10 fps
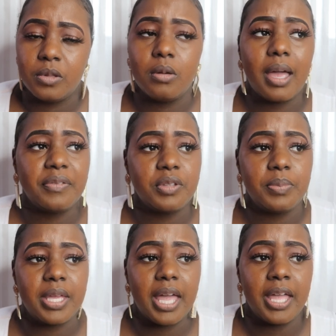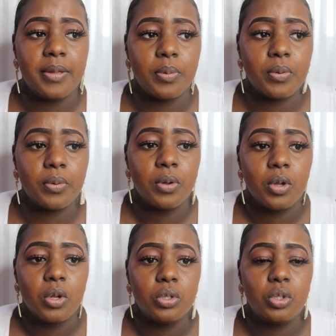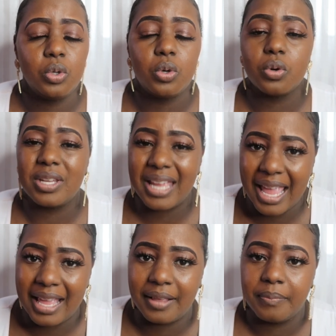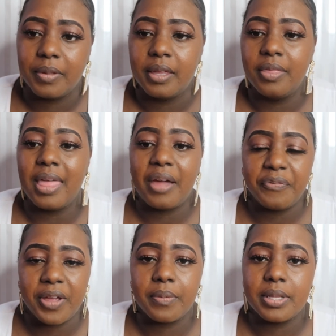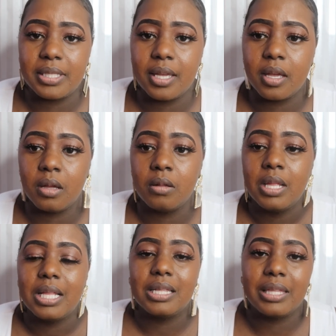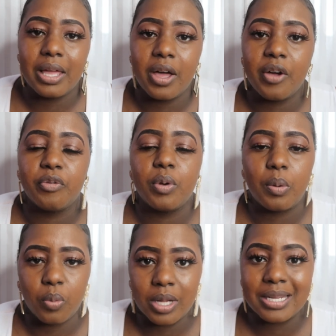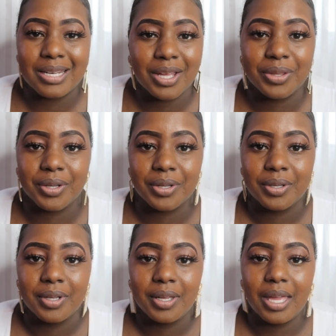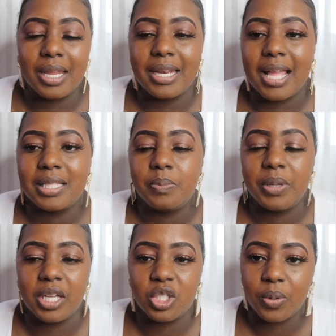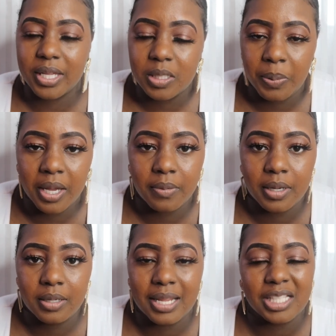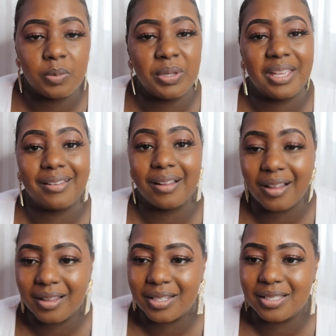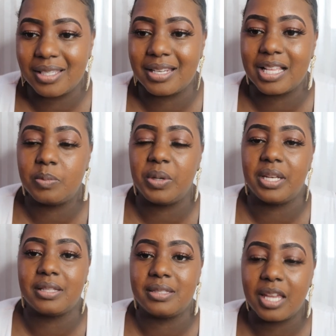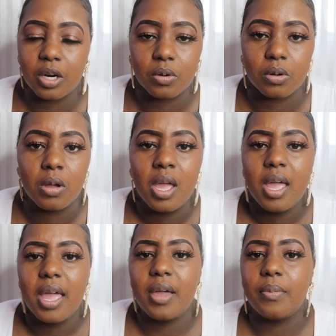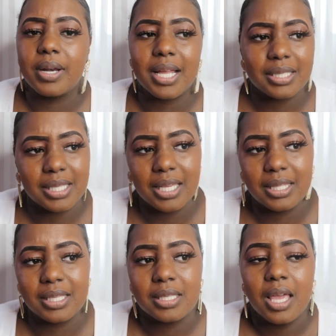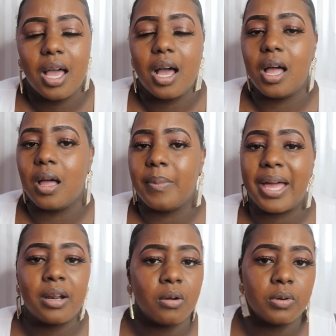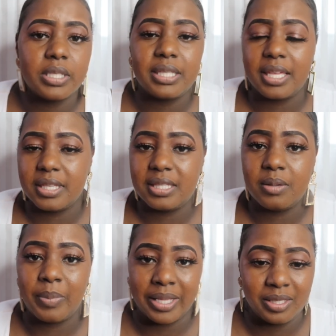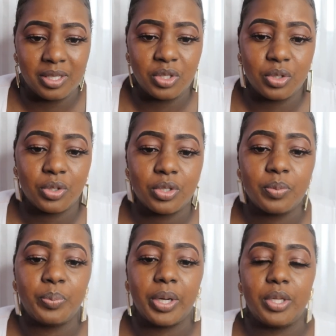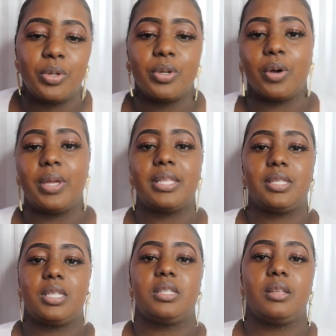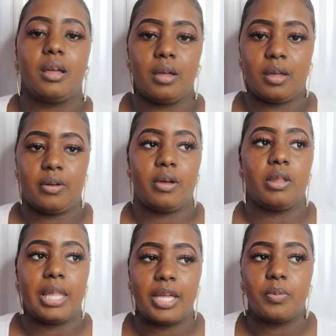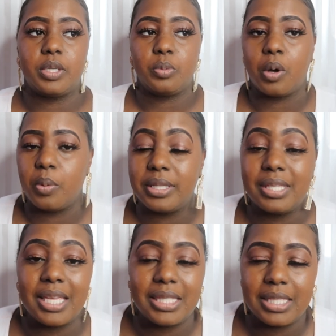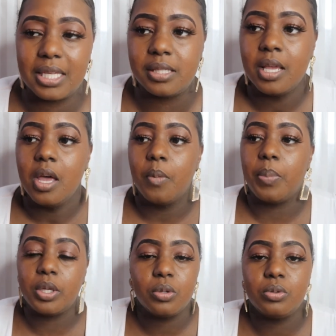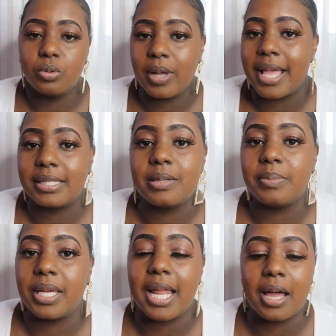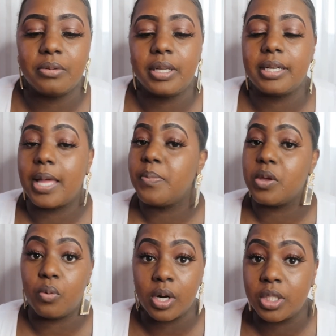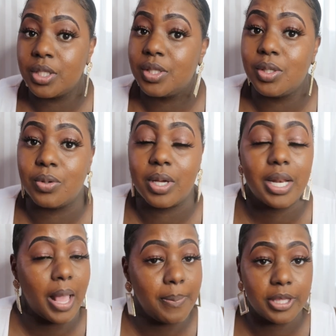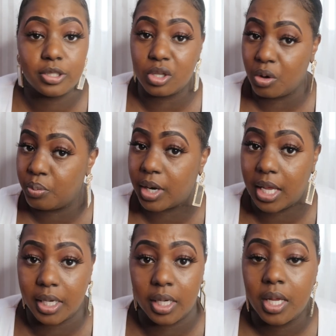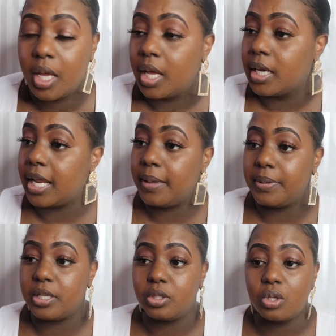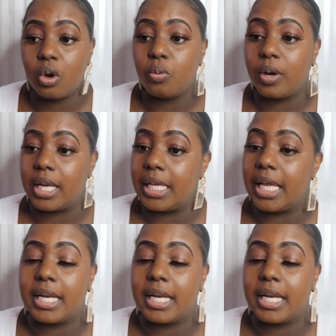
You have to be able to create that fairy tale love with one another. And that's being transparent, that's being honest, and that's being integral. And when I say this, I don't only say this to my sisters, but you know, it's just a language where we say sis. But you do got some men out there that be rushing too, because they be so ready. They be so ready.